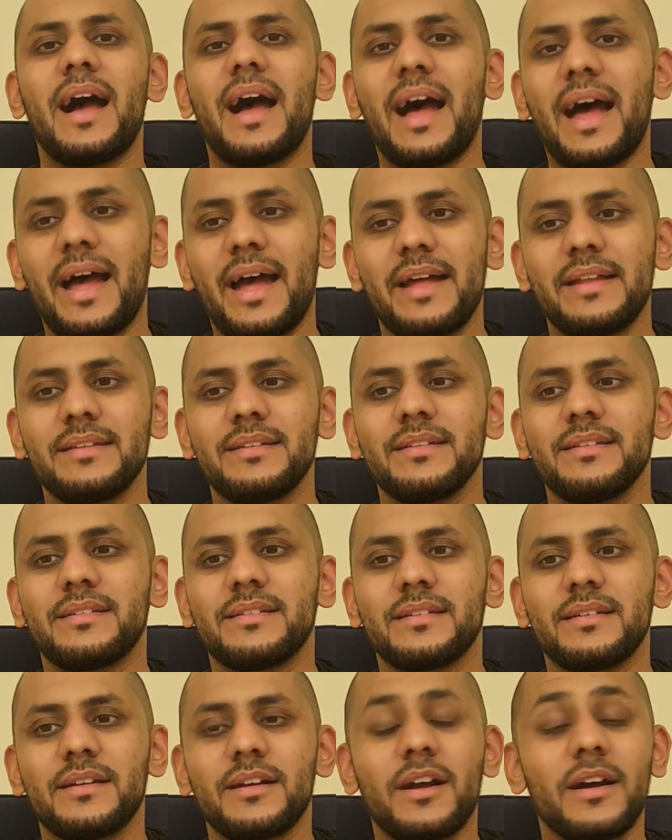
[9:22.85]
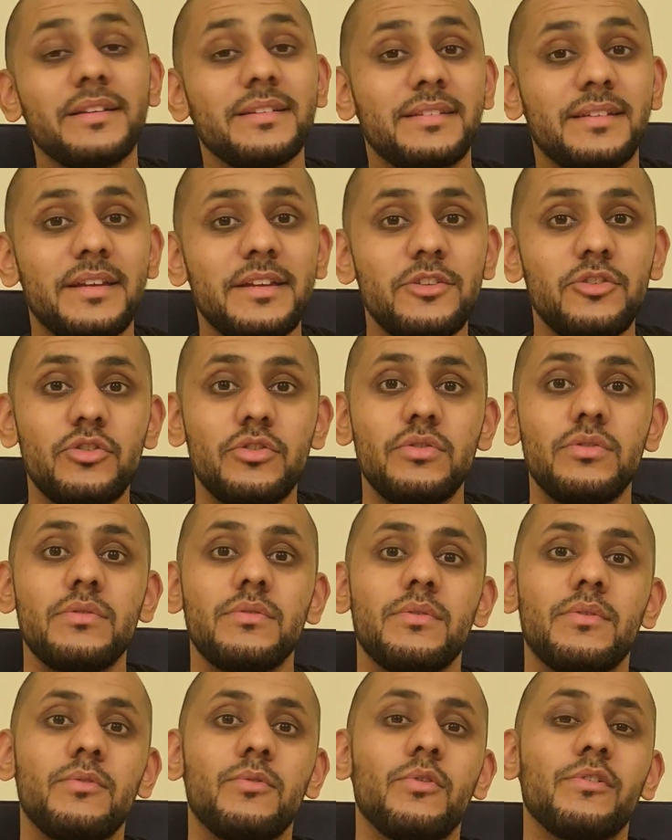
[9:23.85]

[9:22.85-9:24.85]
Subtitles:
and continue